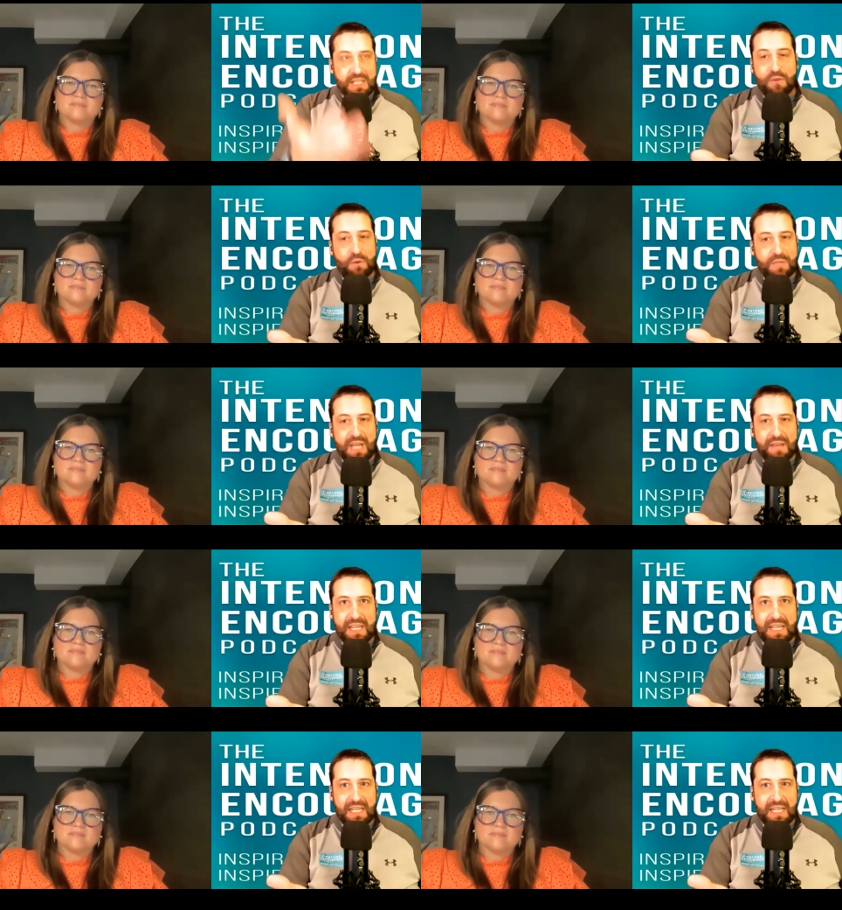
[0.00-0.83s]
Speaker 1: Tell folks
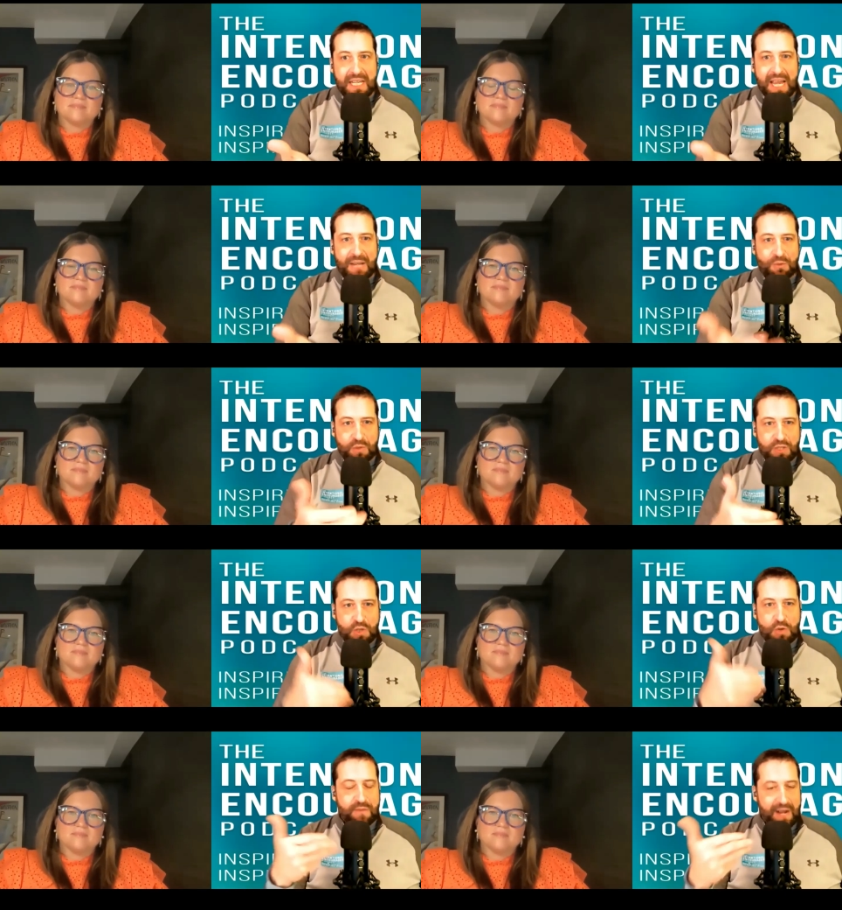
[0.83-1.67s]
how they can connect
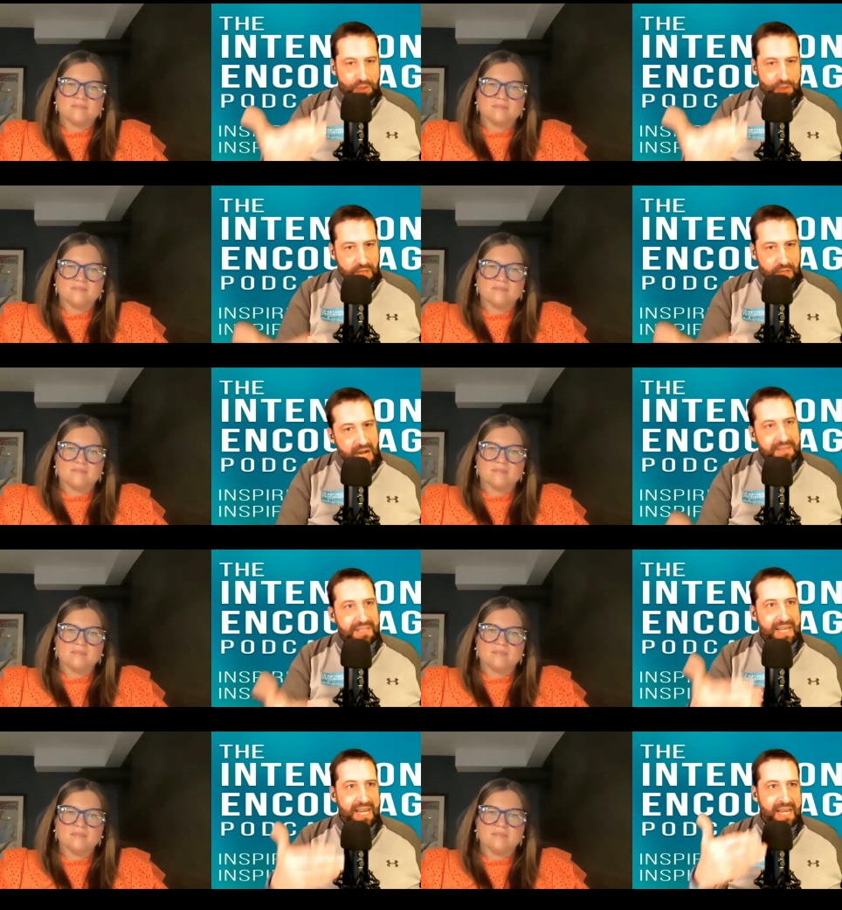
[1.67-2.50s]
with you, find your
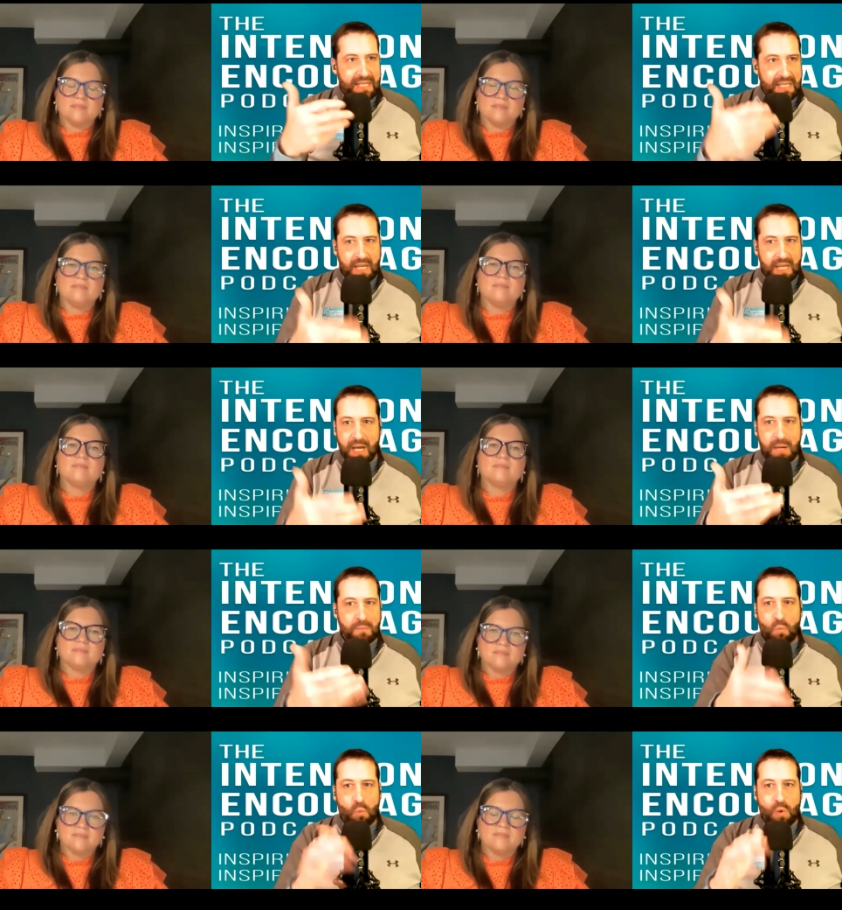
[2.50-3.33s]
content.
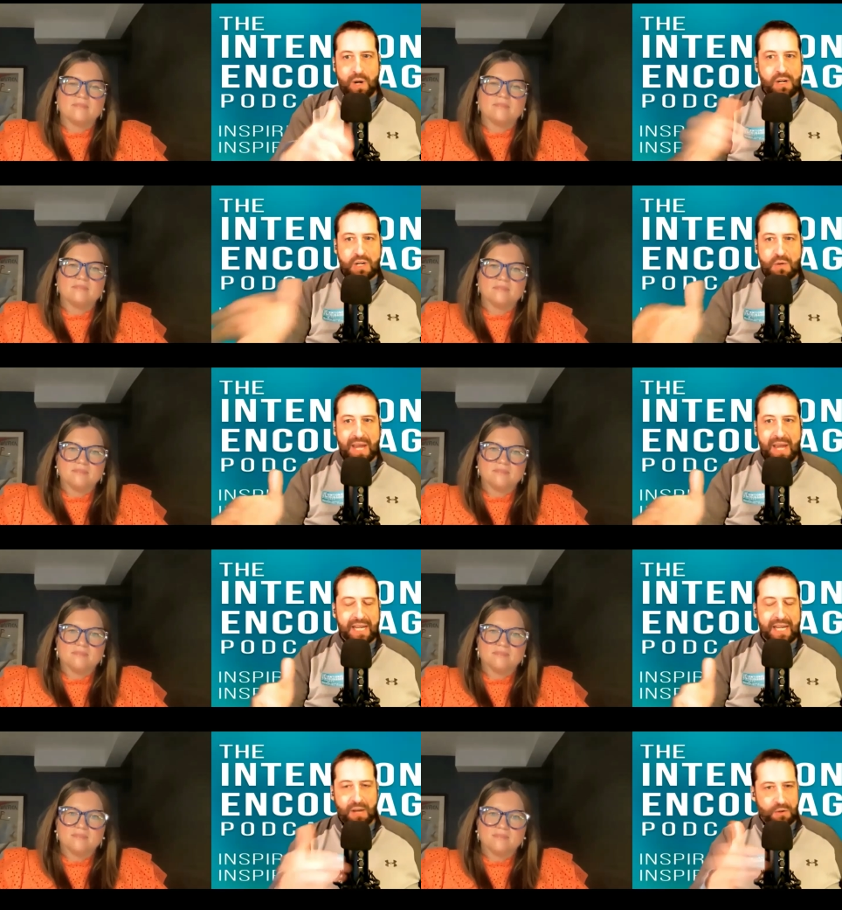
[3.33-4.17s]
Um, where are you
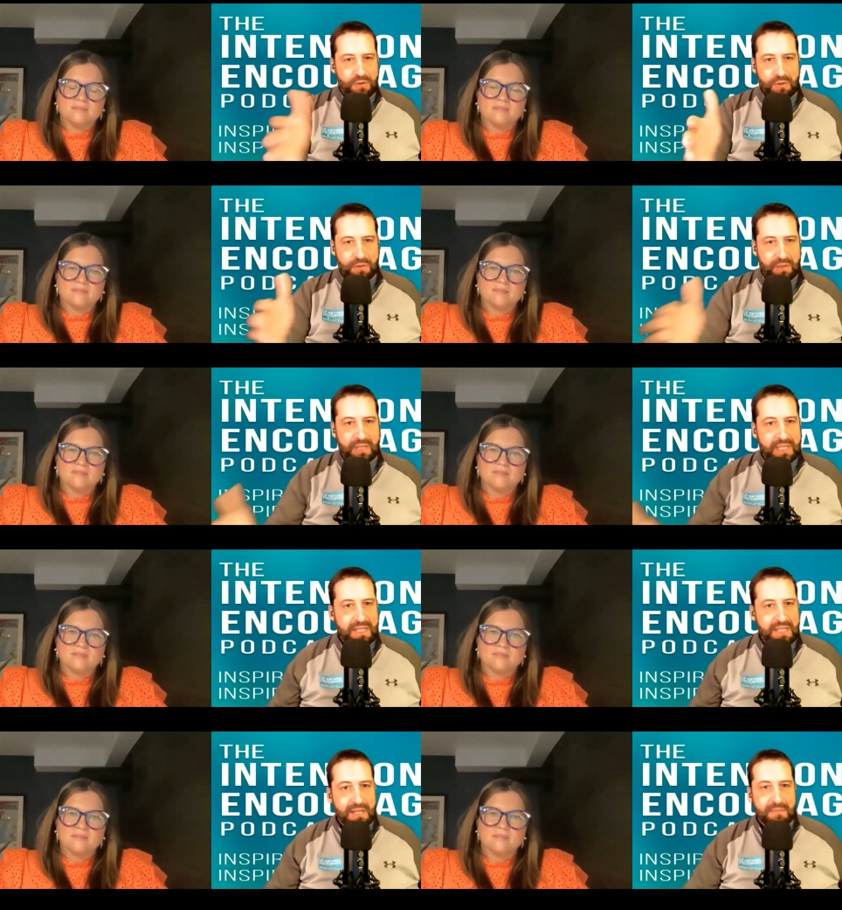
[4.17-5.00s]
hanging out other than
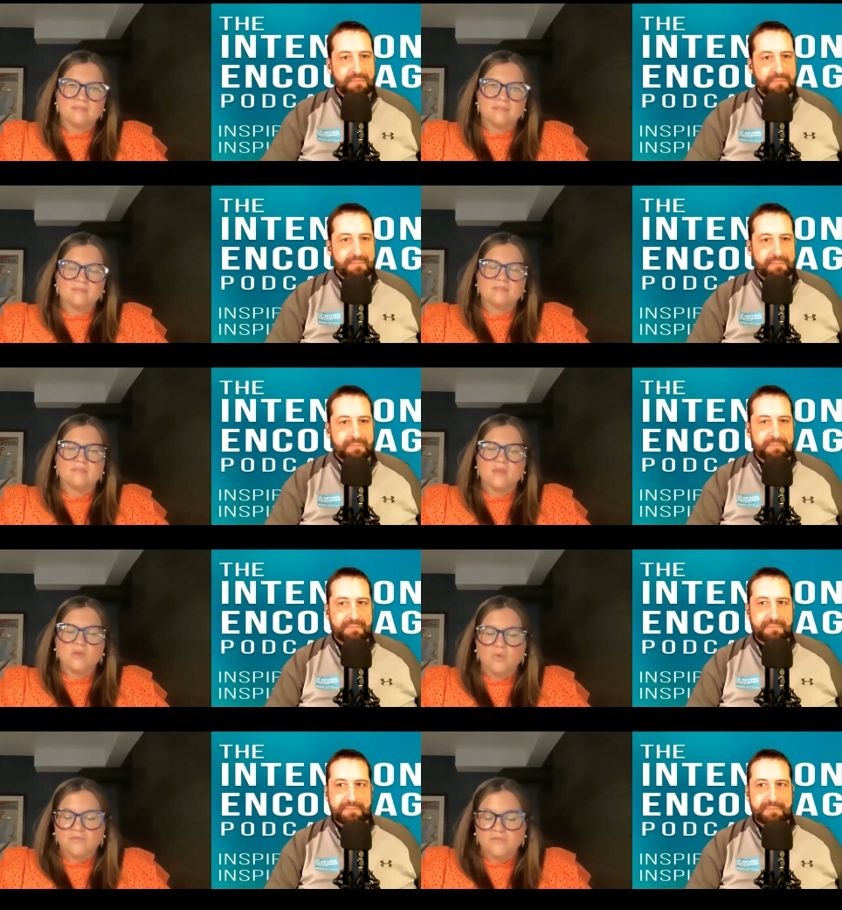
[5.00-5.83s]
LinkedIn?
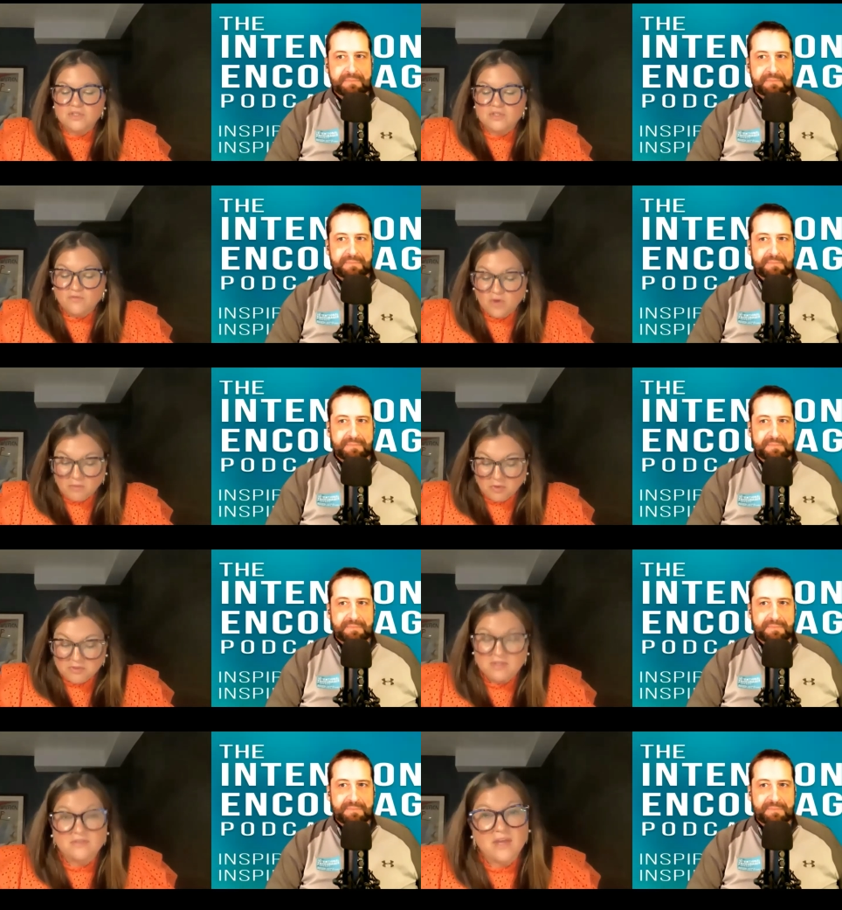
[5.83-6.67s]
Speaker 2: Well, first and
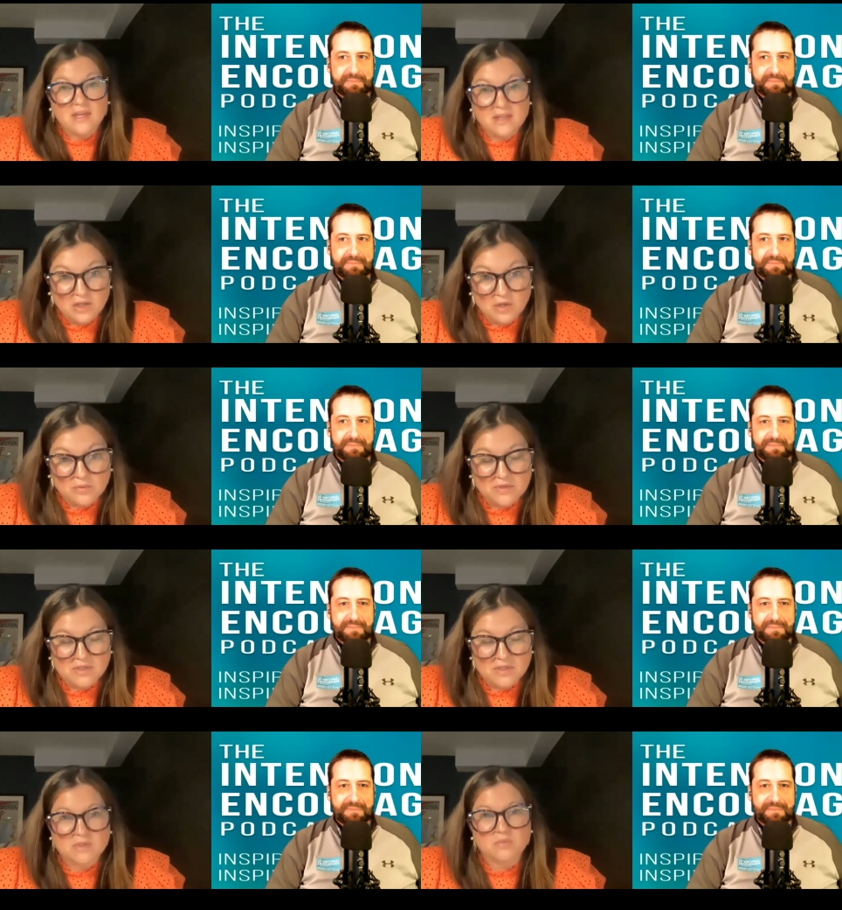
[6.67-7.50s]
foremost, thank you.
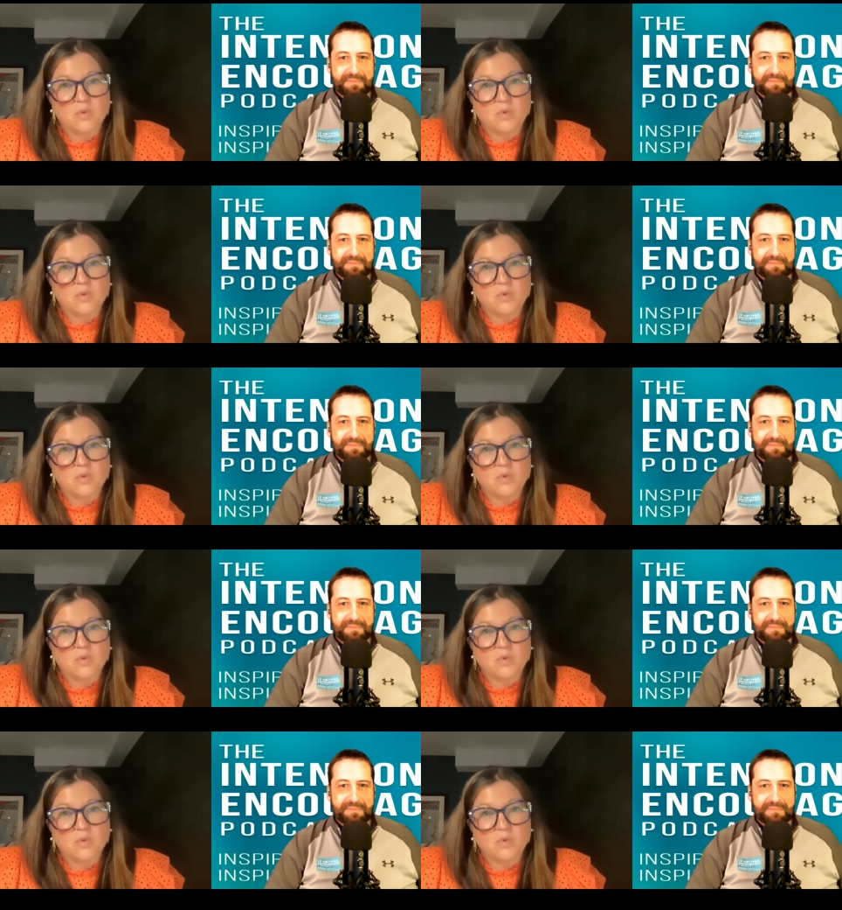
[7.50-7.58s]
This was